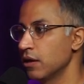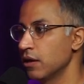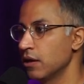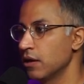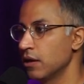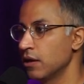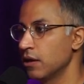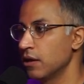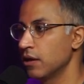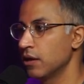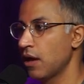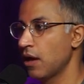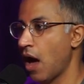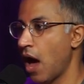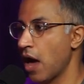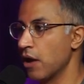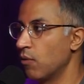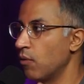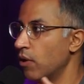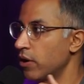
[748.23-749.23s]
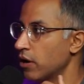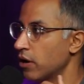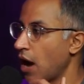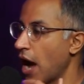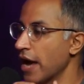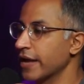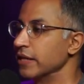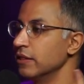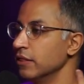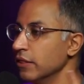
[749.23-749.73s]
Mm. I don't want to.
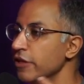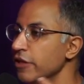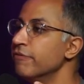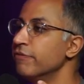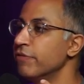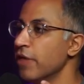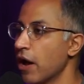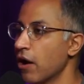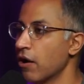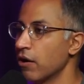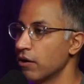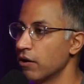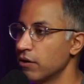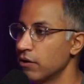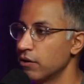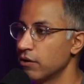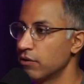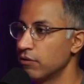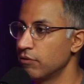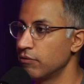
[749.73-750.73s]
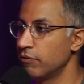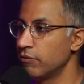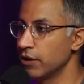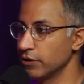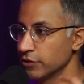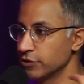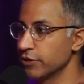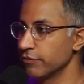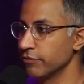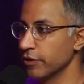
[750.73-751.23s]
I can live there
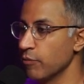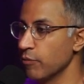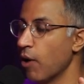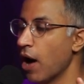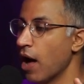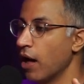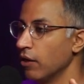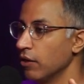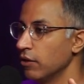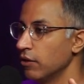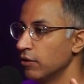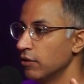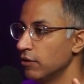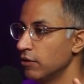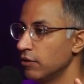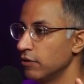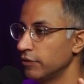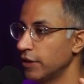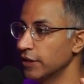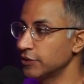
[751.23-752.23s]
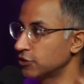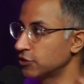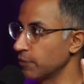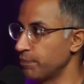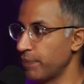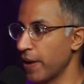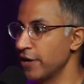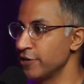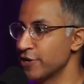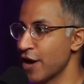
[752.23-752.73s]
relatively well. That's the
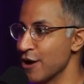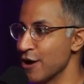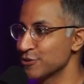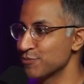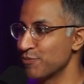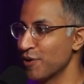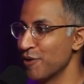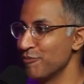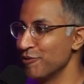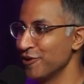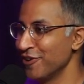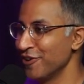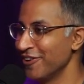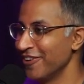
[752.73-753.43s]
penthouse, baby.